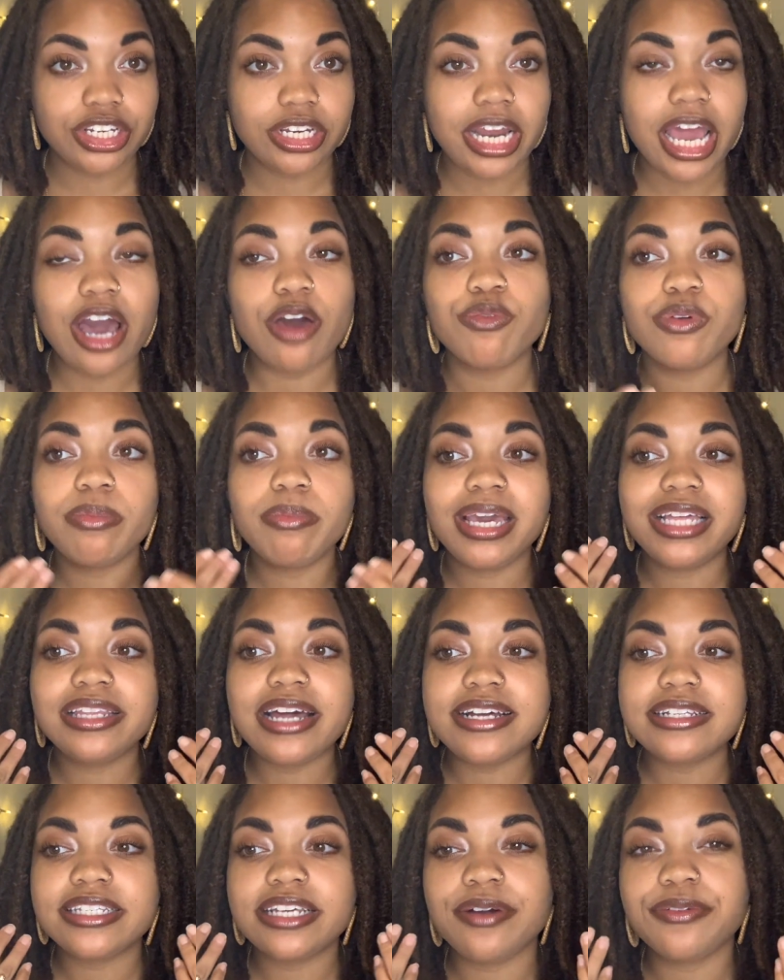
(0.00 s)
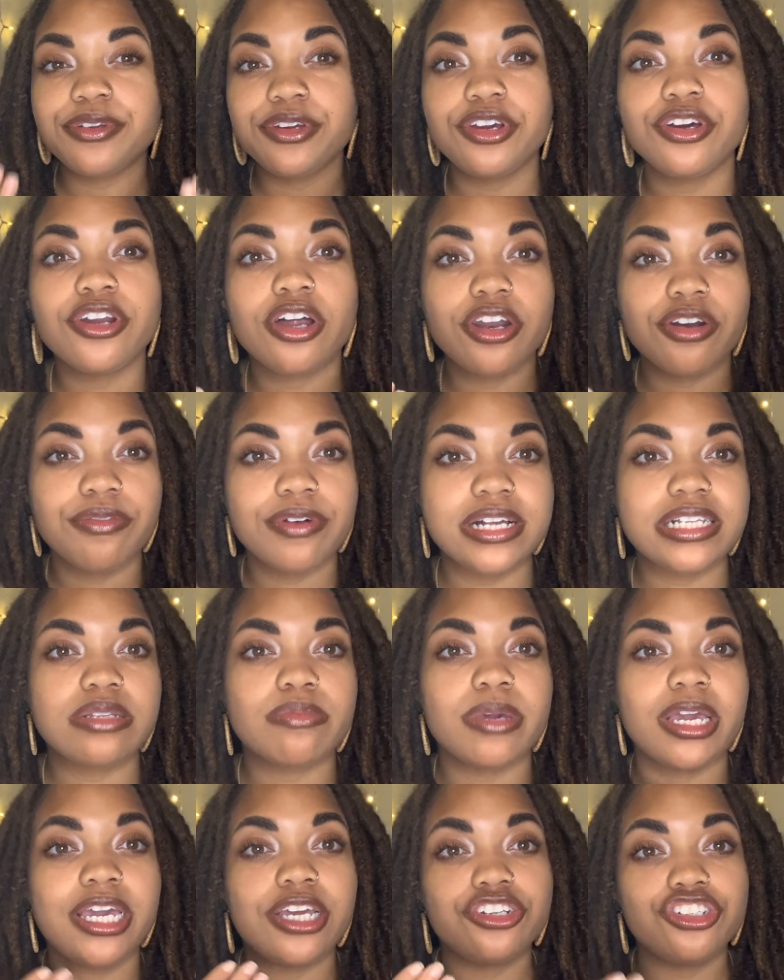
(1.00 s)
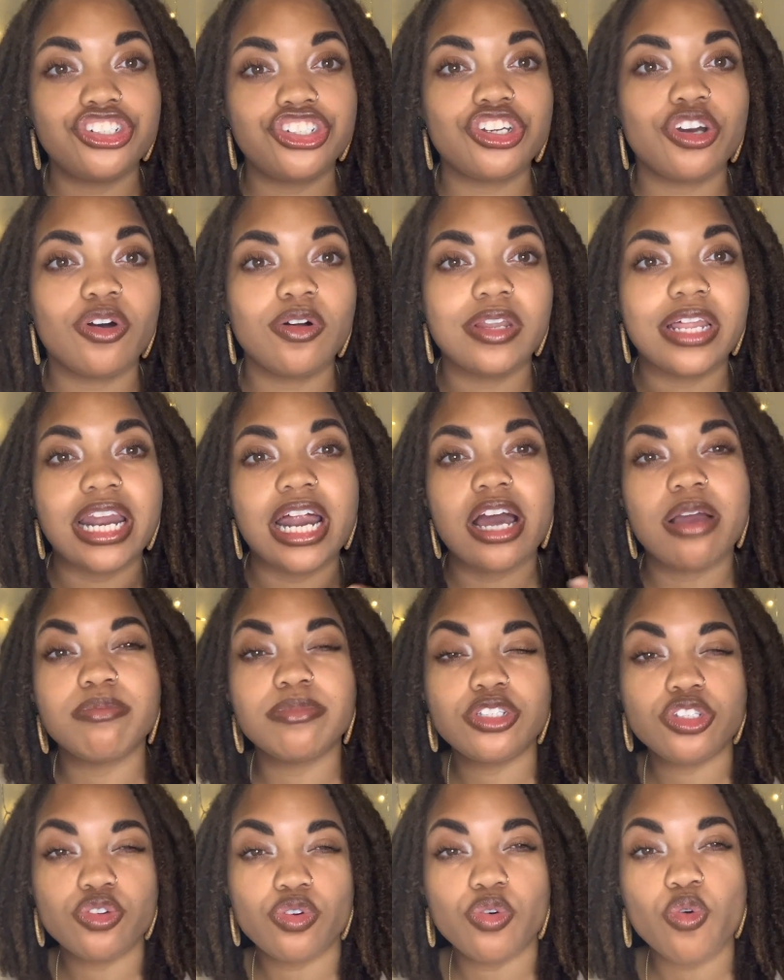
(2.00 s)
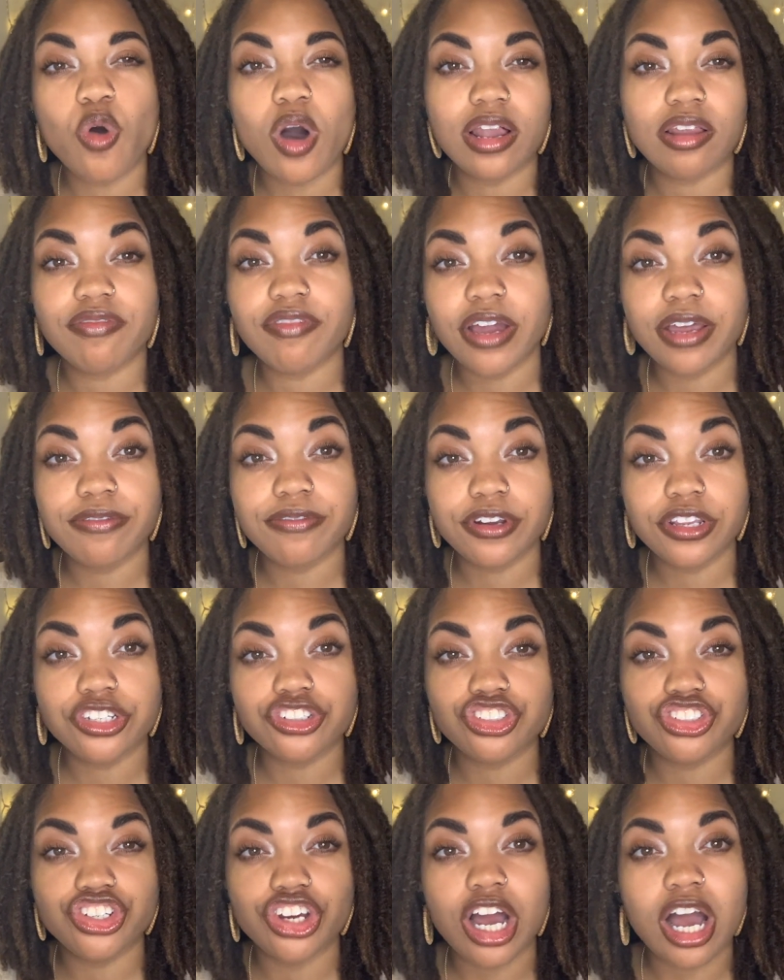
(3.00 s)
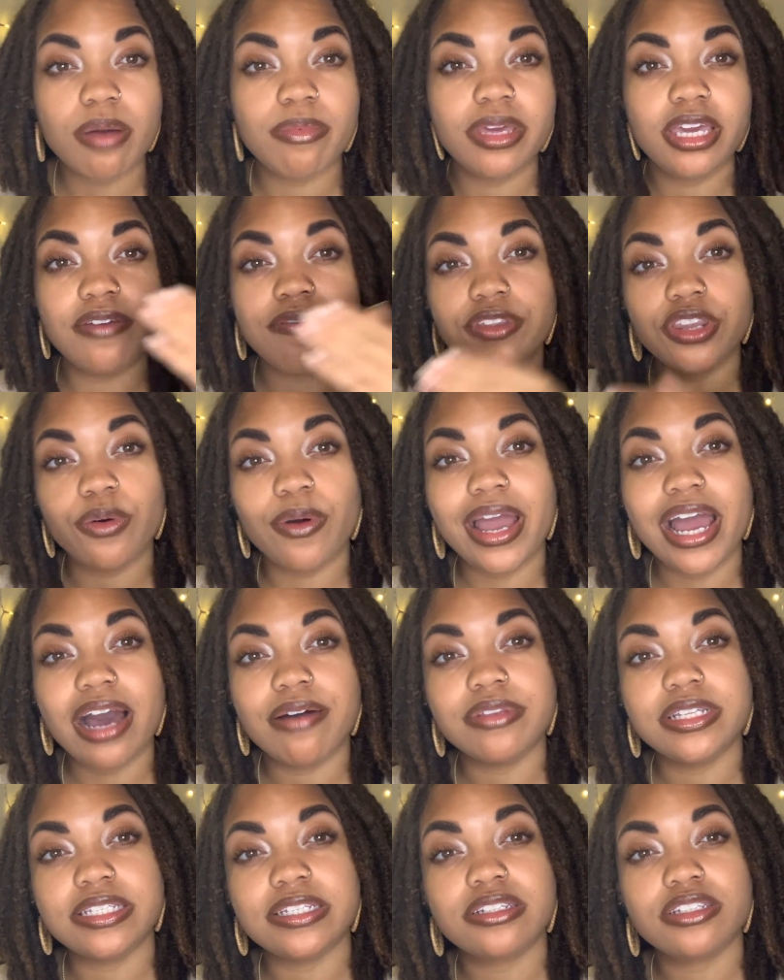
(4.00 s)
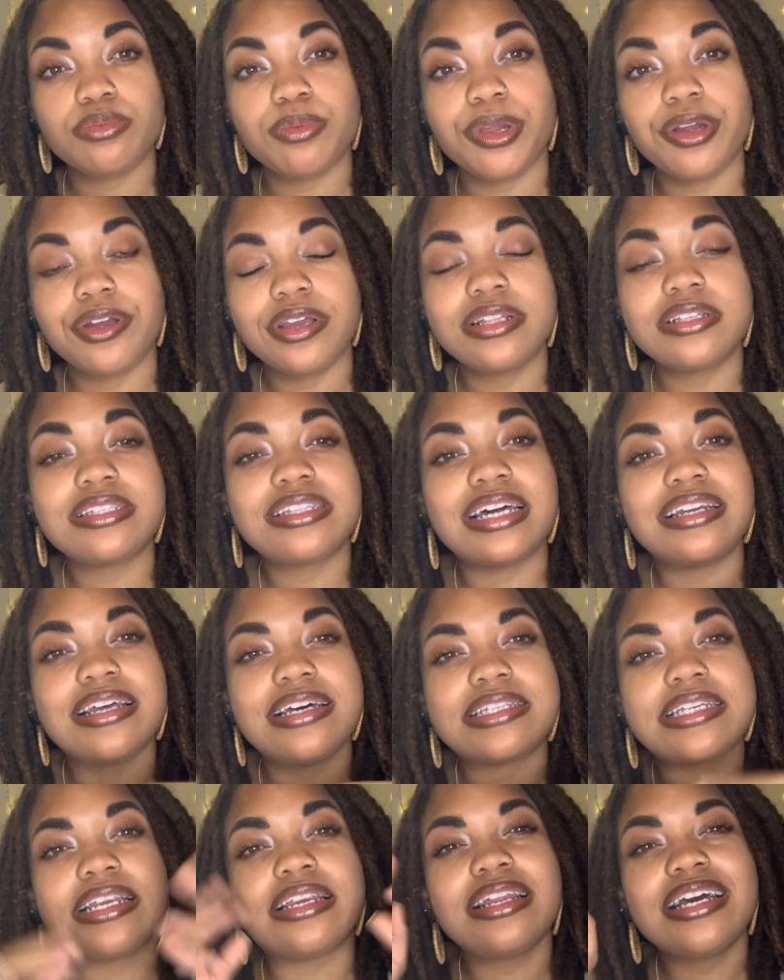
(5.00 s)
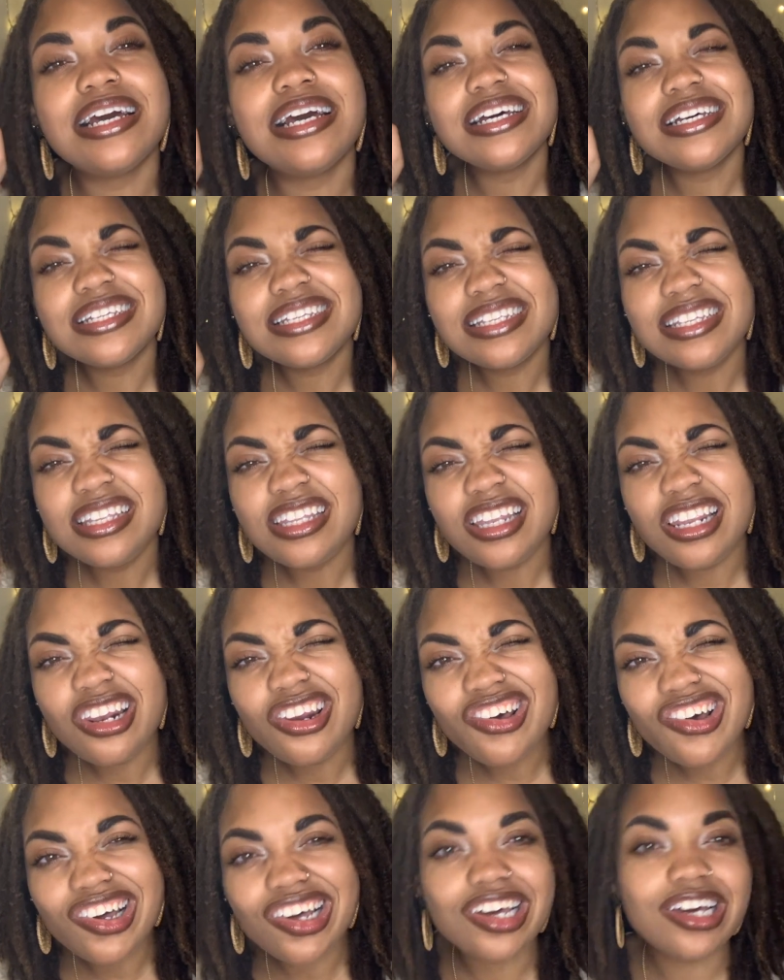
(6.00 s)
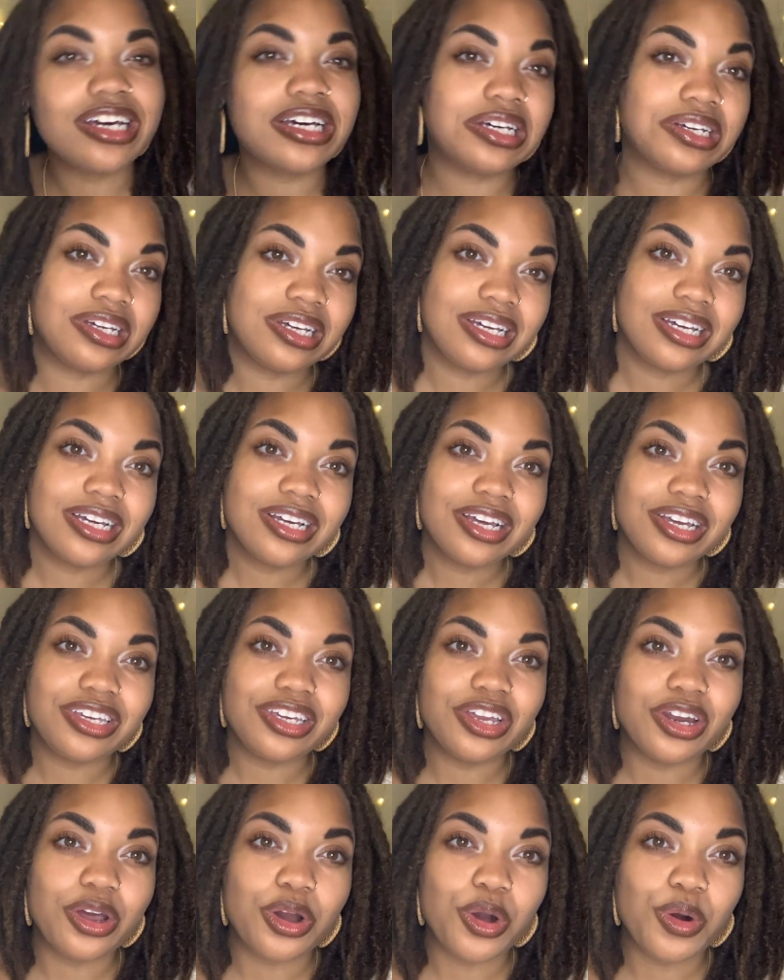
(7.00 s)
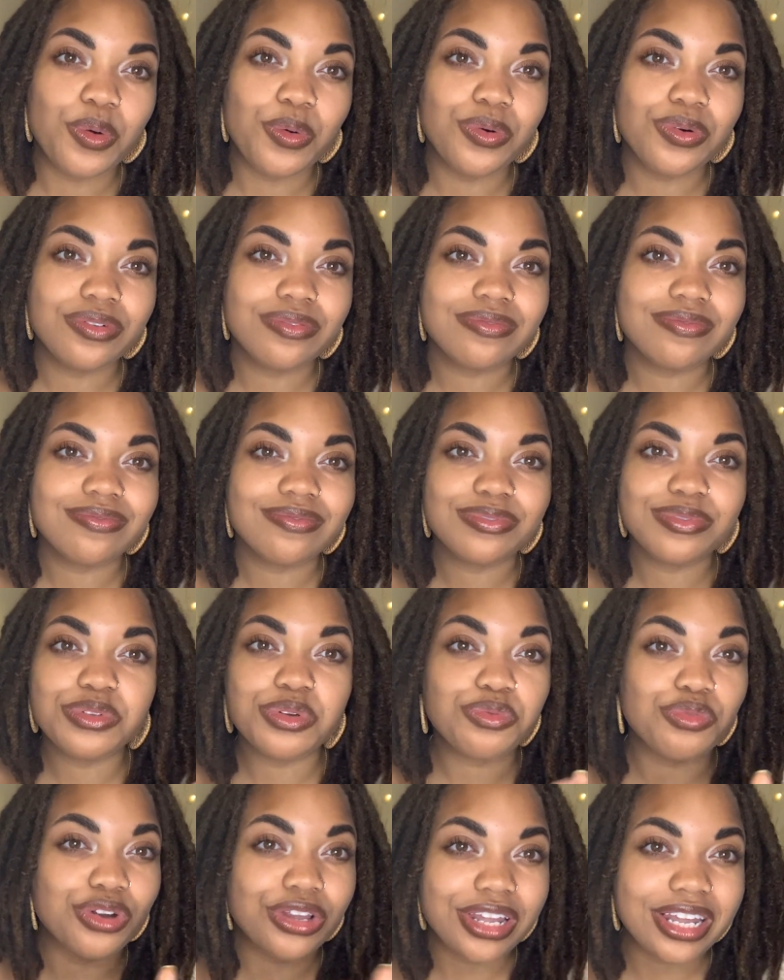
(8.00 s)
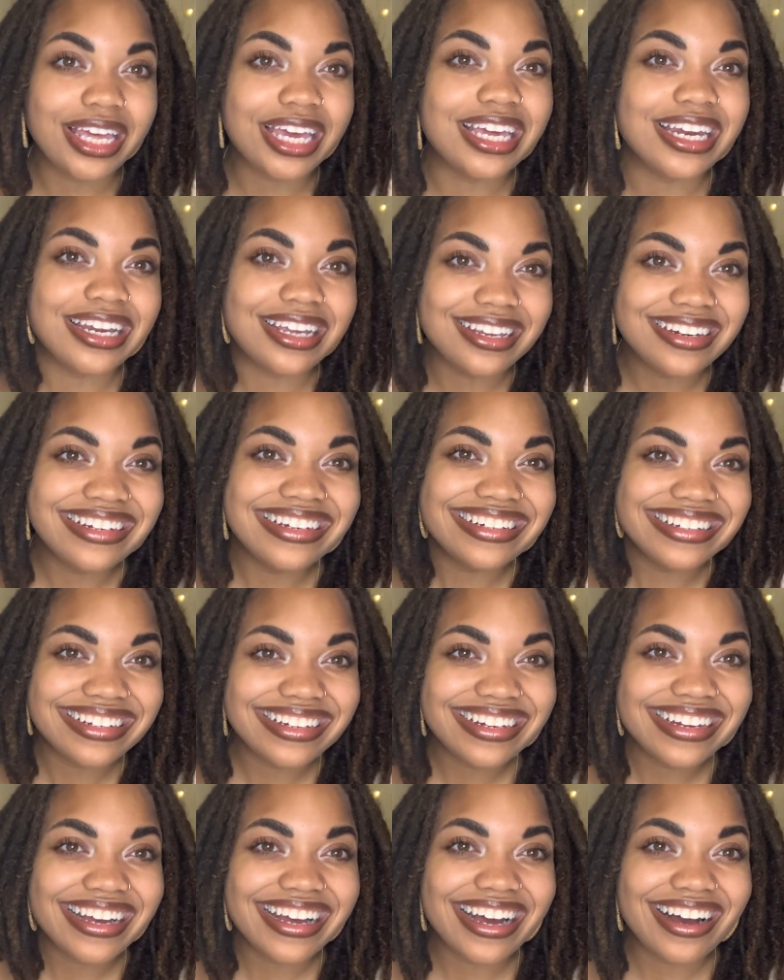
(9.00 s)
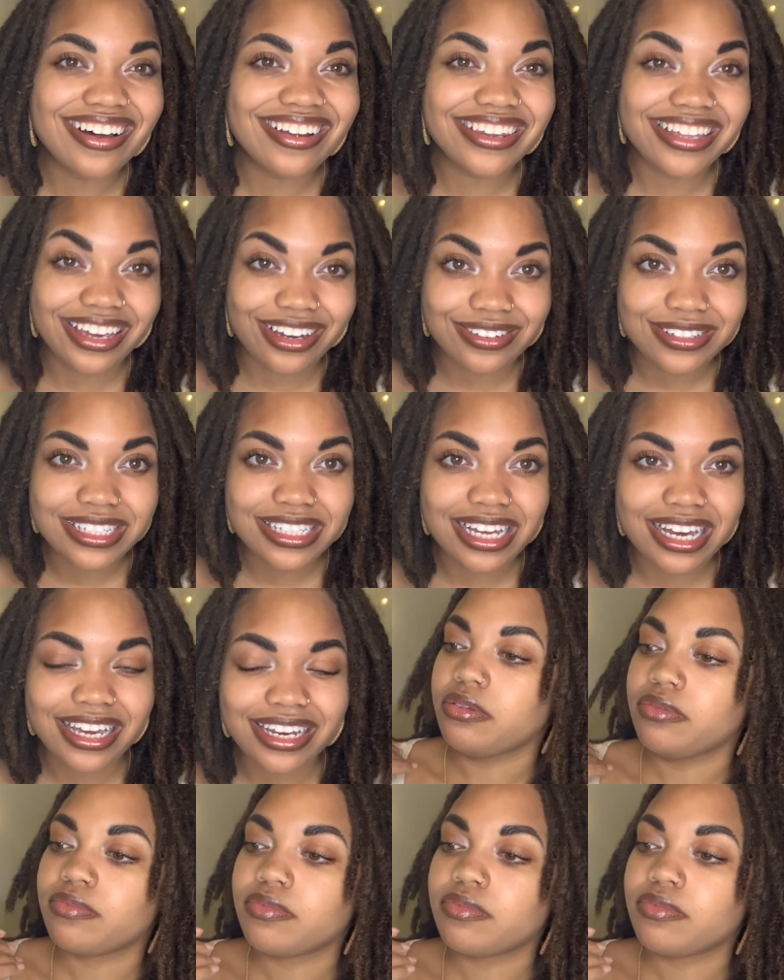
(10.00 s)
How do we make that sound good on a resume and show that I'm still qualified for this job, even though I have this experience that doesn't look, you know, related on the outside?